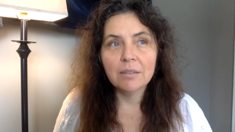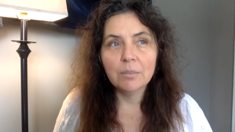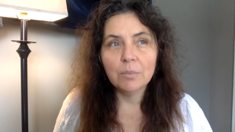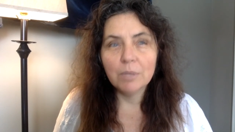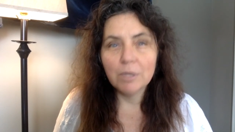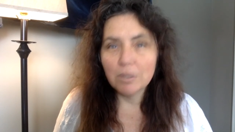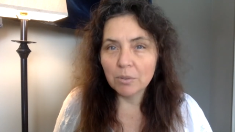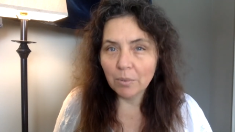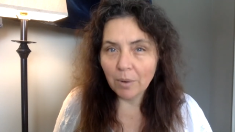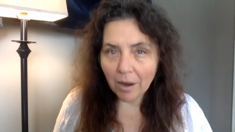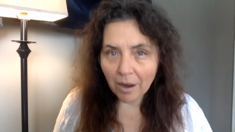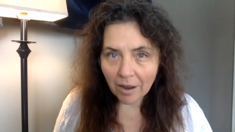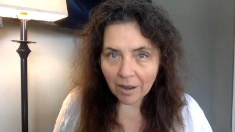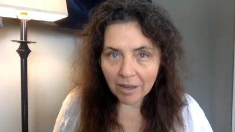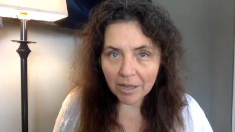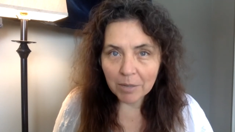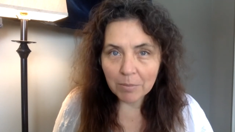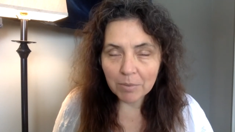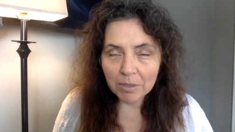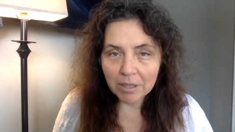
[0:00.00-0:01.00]
What do
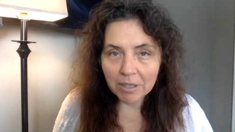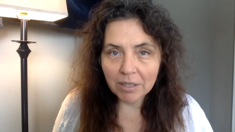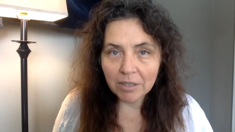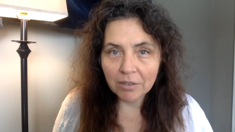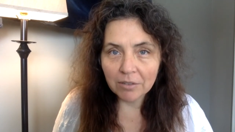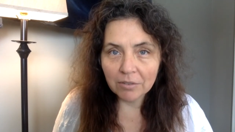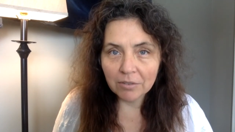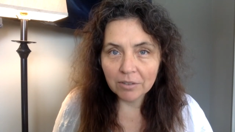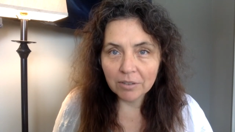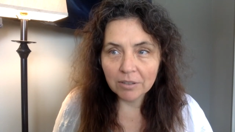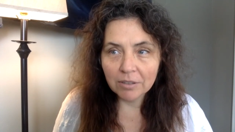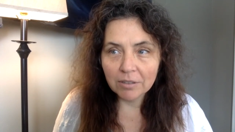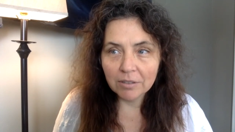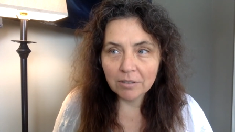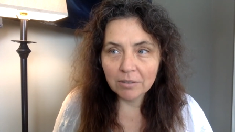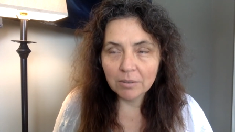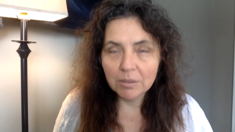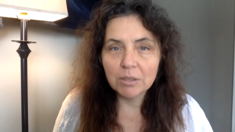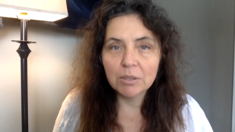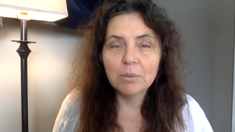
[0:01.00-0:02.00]
I believe?
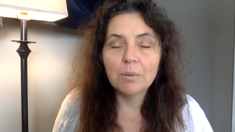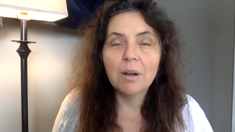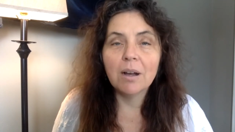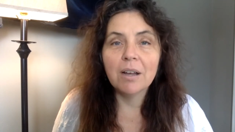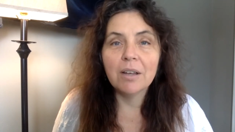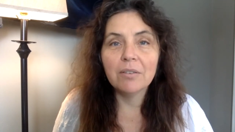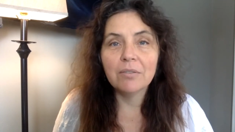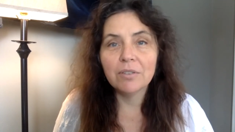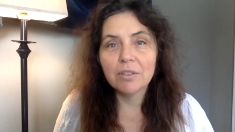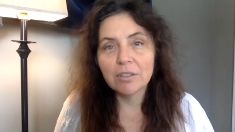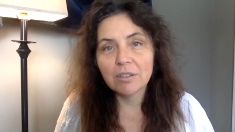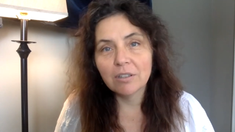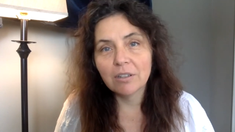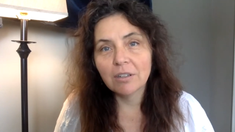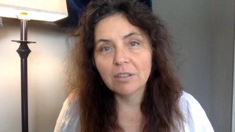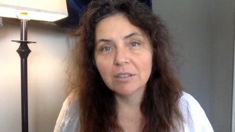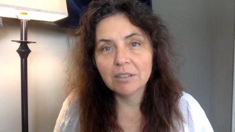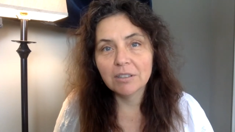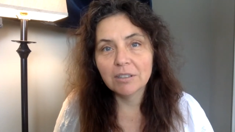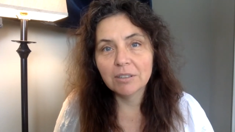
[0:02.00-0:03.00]
What do I feel
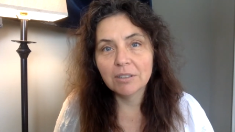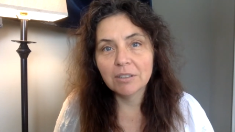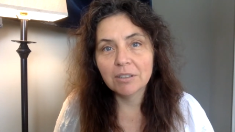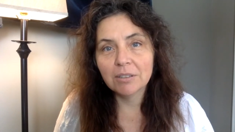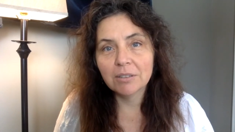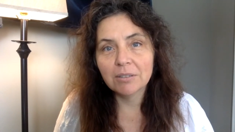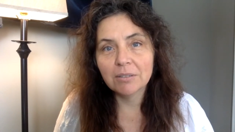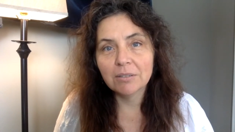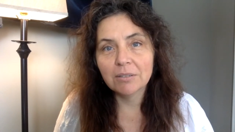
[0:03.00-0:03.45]
called to do?